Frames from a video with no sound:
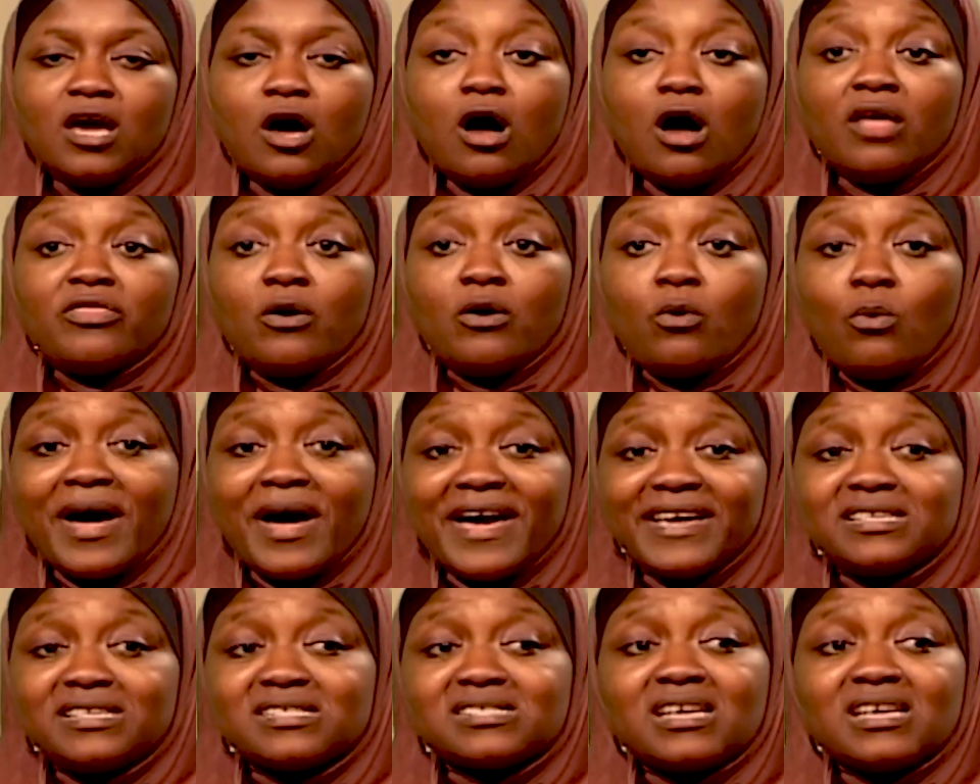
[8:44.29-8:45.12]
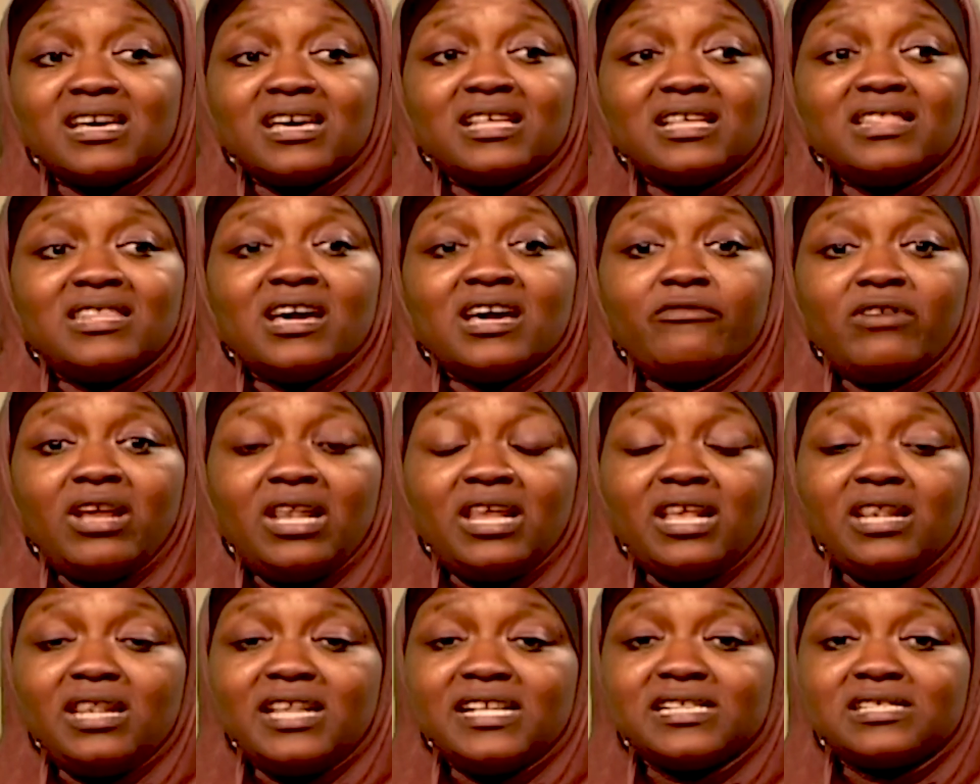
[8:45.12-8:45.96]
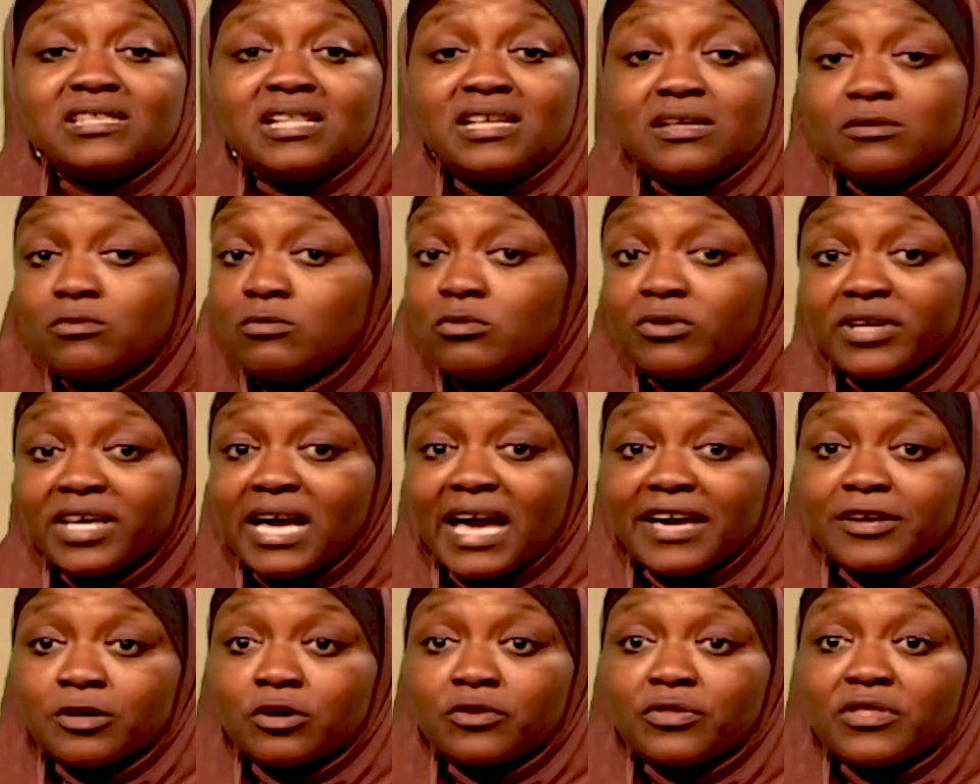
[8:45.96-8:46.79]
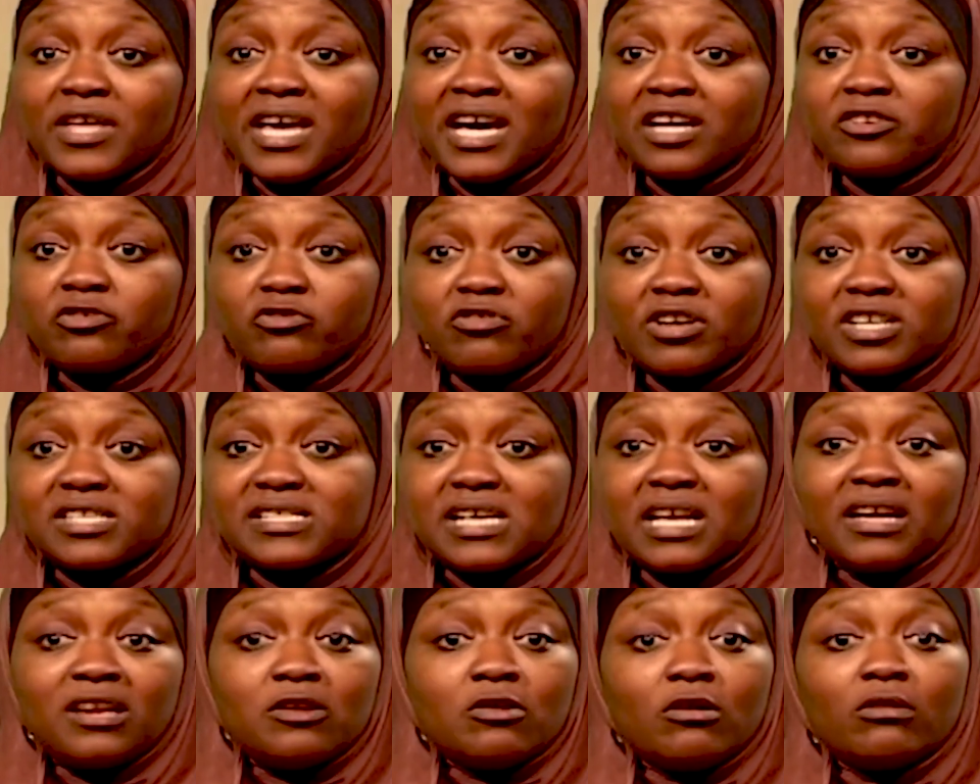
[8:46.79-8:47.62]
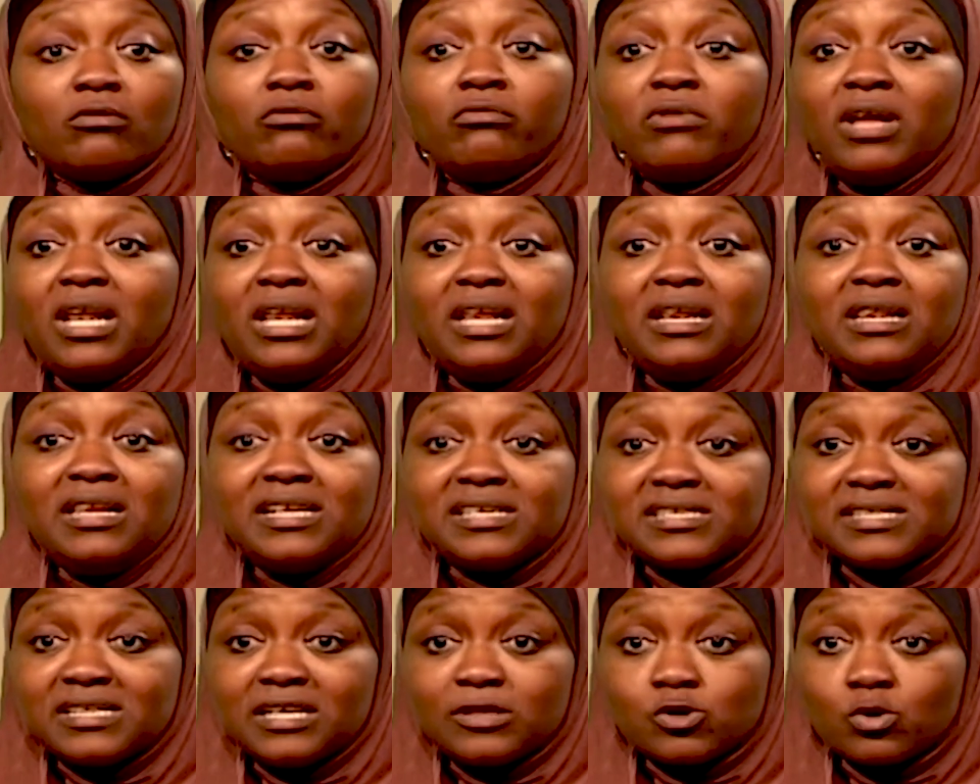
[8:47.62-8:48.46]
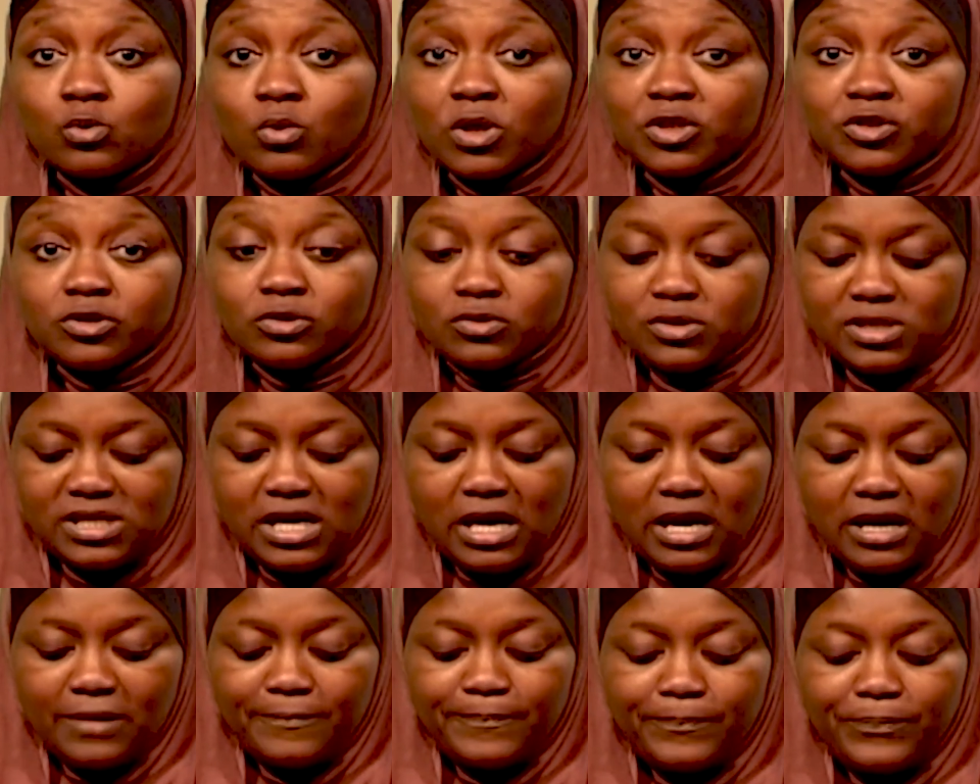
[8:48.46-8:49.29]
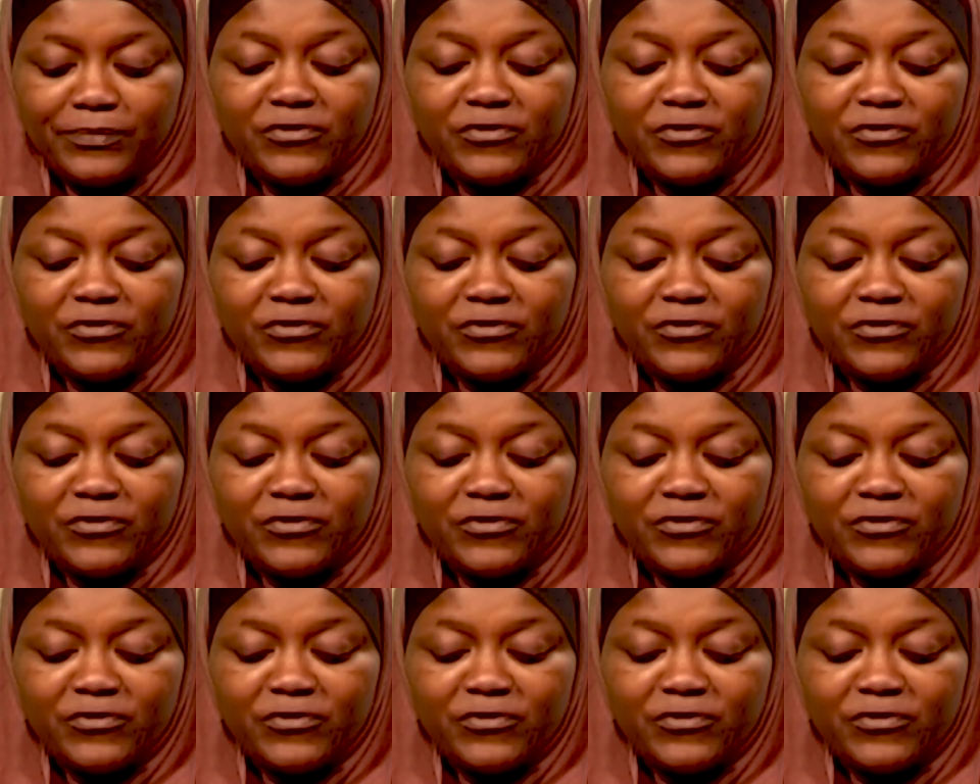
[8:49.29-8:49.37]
Otherwise, they're really looking at your theatrics and they're not really listening to what you're saying.